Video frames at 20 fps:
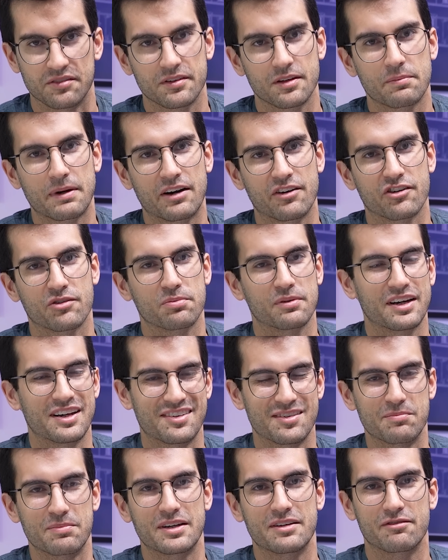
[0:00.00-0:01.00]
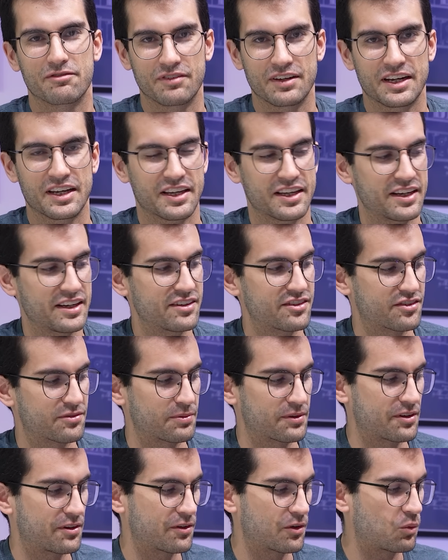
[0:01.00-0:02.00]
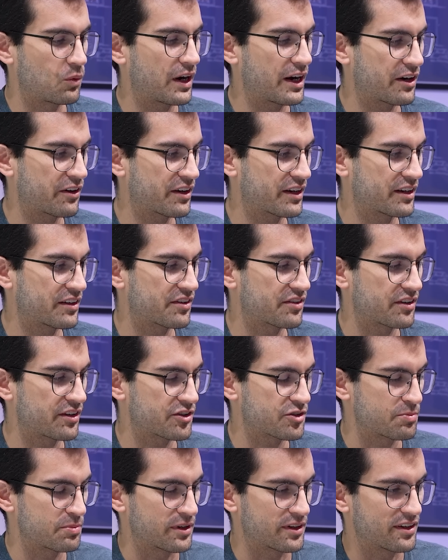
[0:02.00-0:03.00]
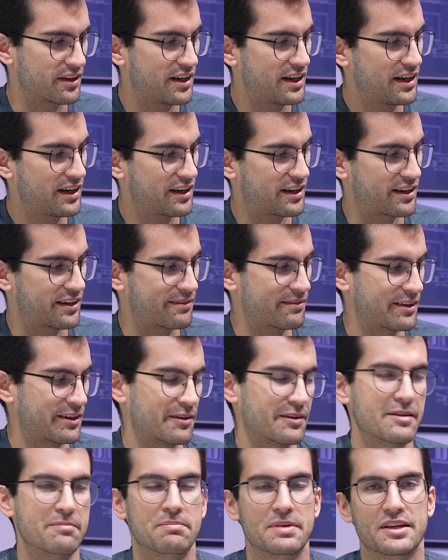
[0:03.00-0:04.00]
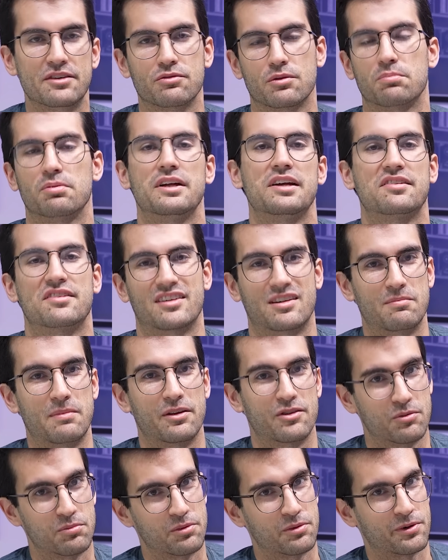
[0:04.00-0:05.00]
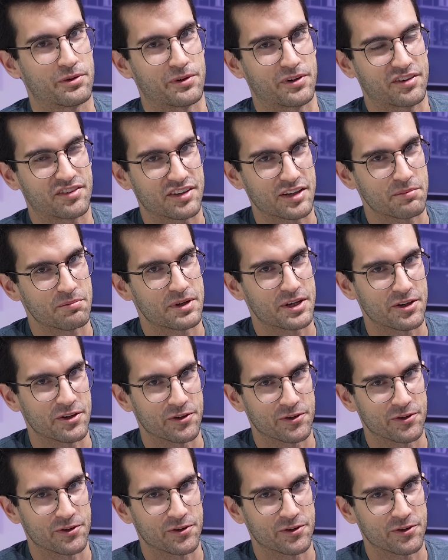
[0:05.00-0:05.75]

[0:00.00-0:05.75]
I mean, the power supply is a bit finicky just with all the wiring and such, but uh, you know, it beats replacing a motherboard or a CPU.